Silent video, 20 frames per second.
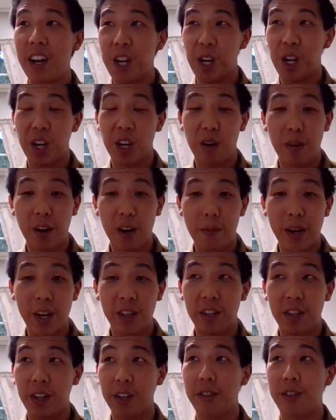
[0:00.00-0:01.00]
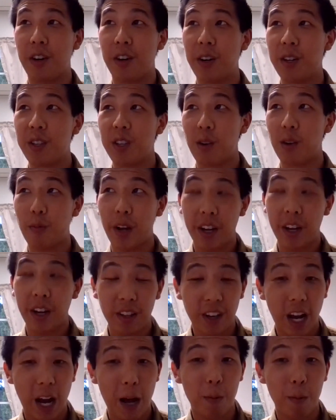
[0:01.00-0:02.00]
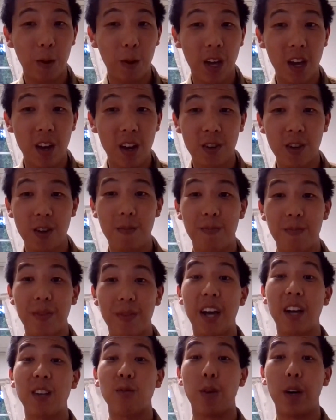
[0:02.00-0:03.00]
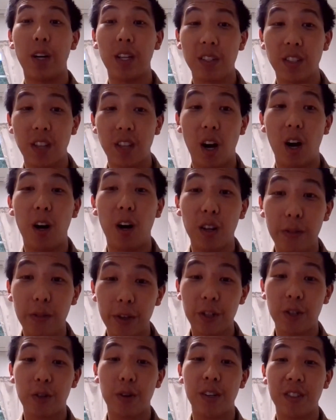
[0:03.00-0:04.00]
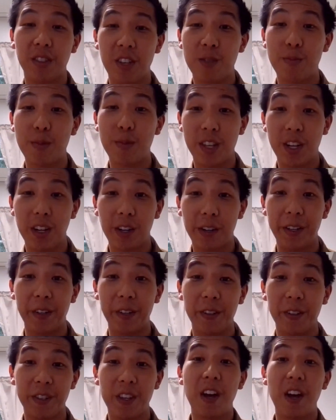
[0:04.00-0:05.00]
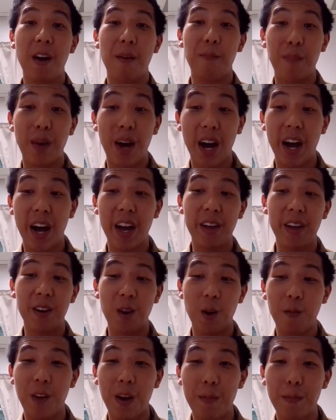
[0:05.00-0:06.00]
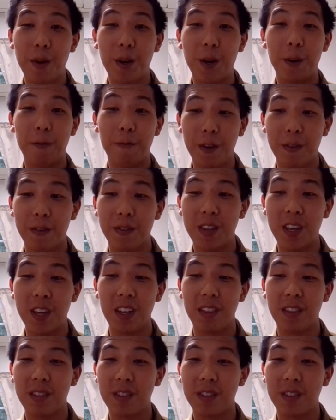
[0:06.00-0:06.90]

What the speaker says: you're going to want to make sure you turn in your regular application as well as all of your trustees materials by November 15th.